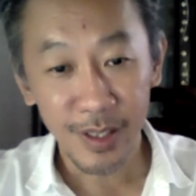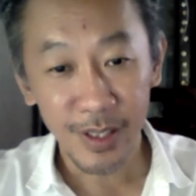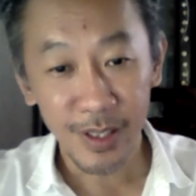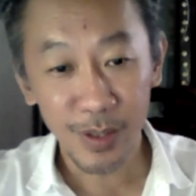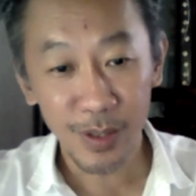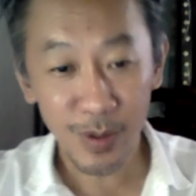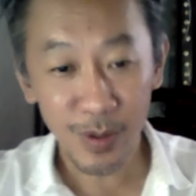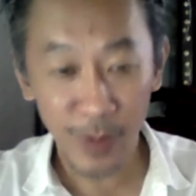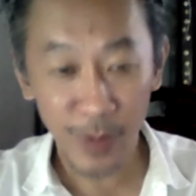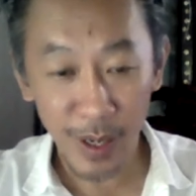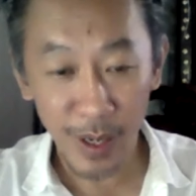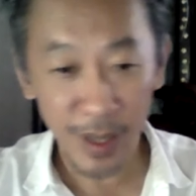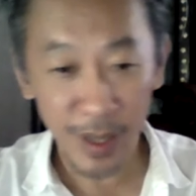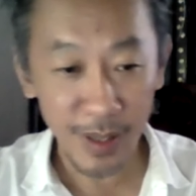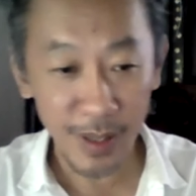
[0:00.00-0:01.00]
So we
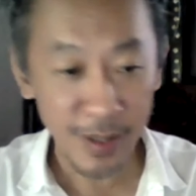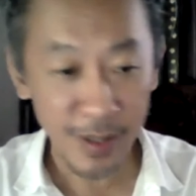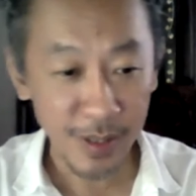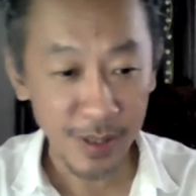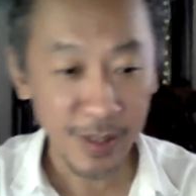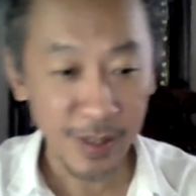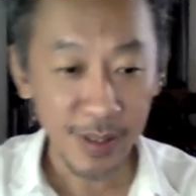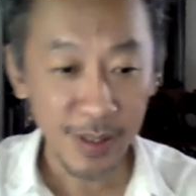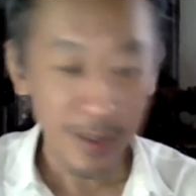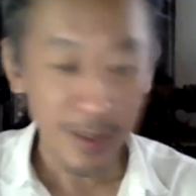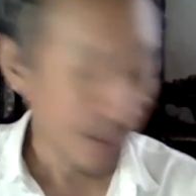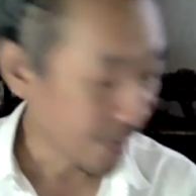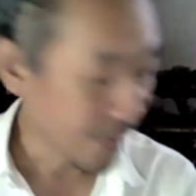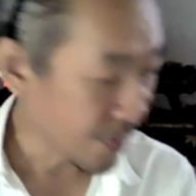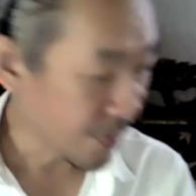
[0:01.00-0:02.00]
are
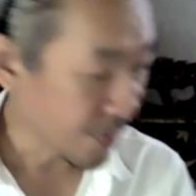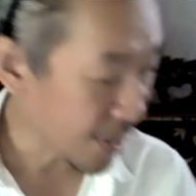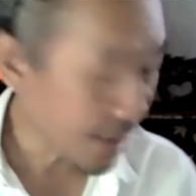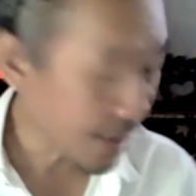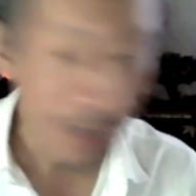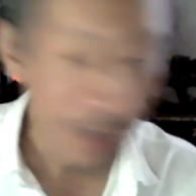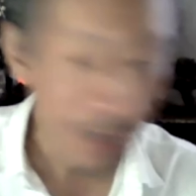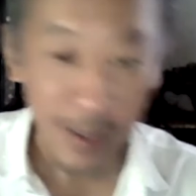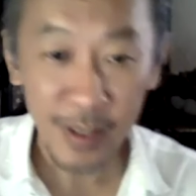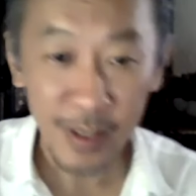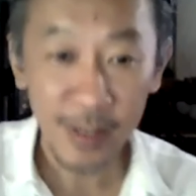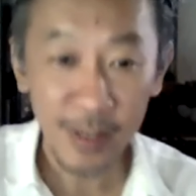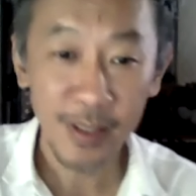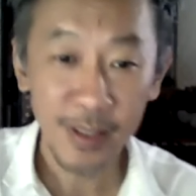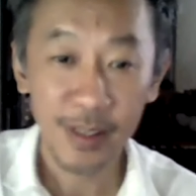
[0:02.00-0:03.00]
very
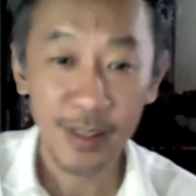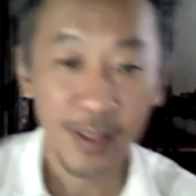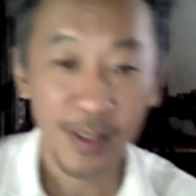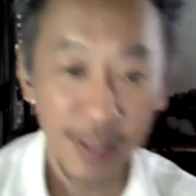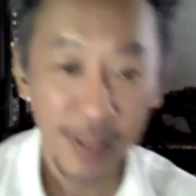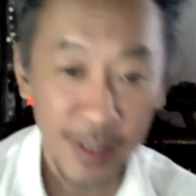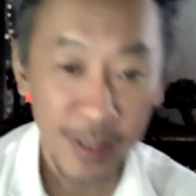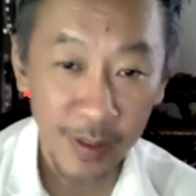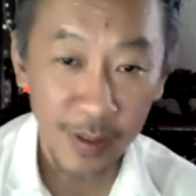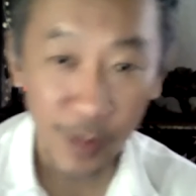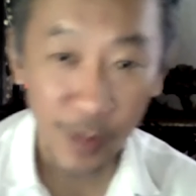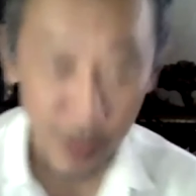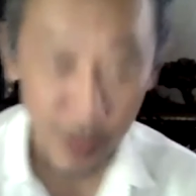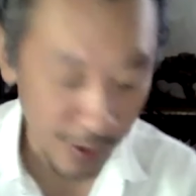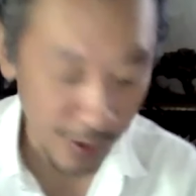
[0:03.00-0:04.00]

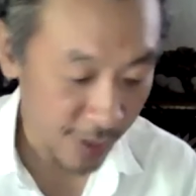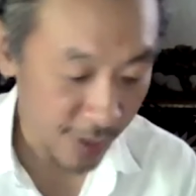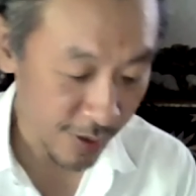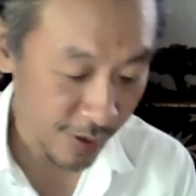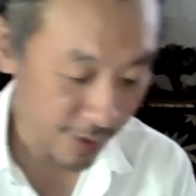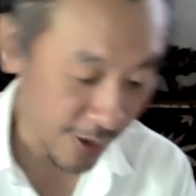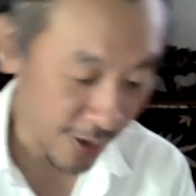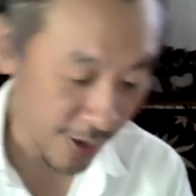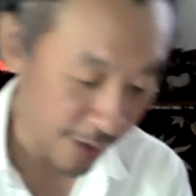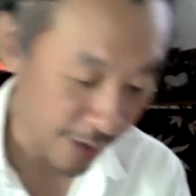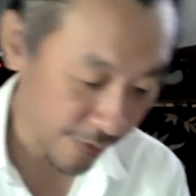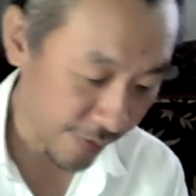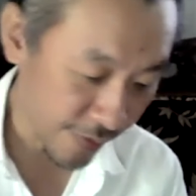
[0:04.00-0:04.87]
fortunate to have